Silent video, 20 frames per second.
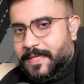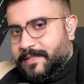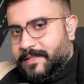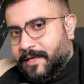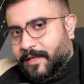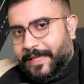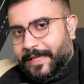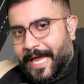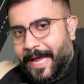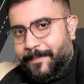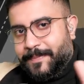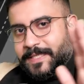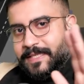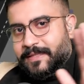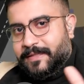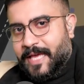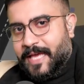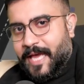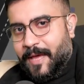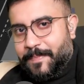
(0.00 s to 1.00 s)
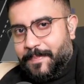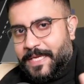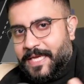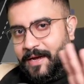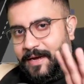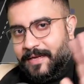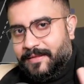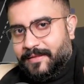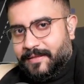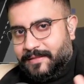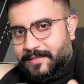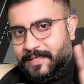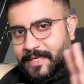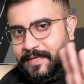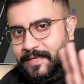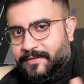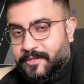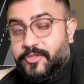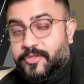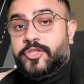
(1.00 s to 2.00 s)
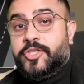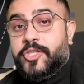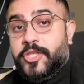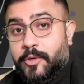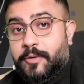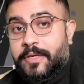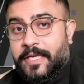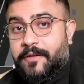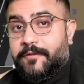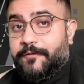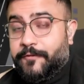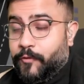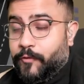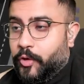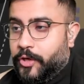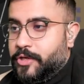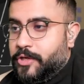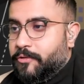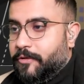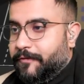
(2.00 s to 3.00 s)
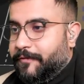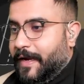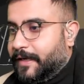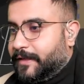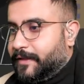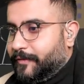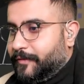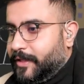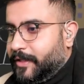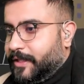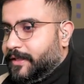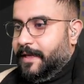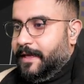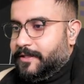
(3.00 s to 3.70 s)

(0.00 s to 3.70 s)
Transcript: It's collapsing that behind the scenes and just doing it for you effectively.